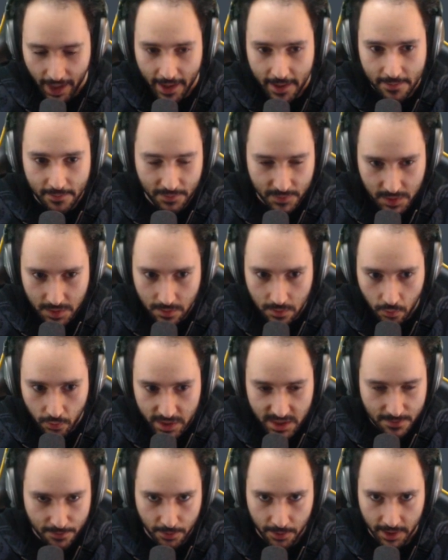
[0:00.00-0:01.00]
I'm
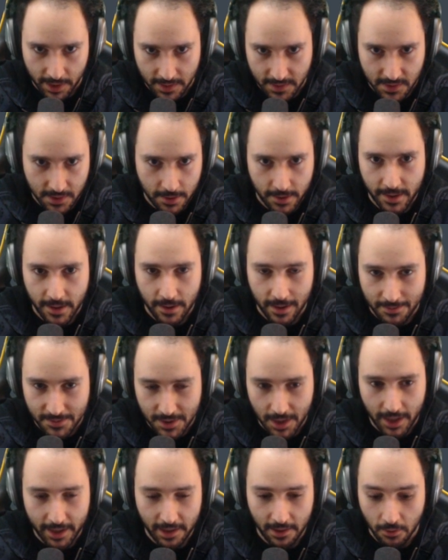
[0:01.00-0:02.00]
whispering into your ear.
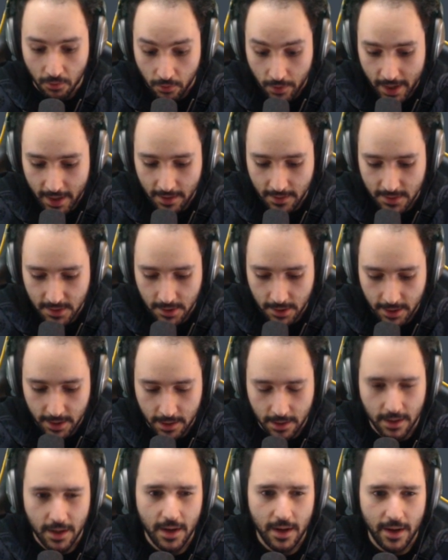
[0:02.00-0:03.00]
I'm talking right into your
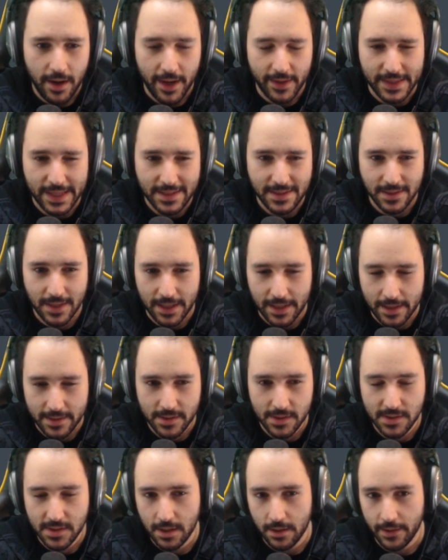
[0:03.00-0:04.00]
ear. And that's not
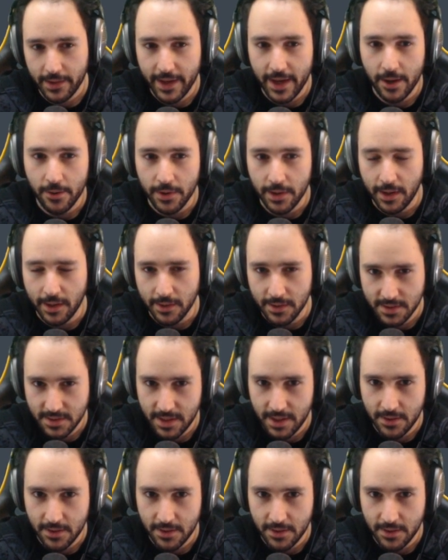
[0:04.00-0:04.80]
necessarily how we hear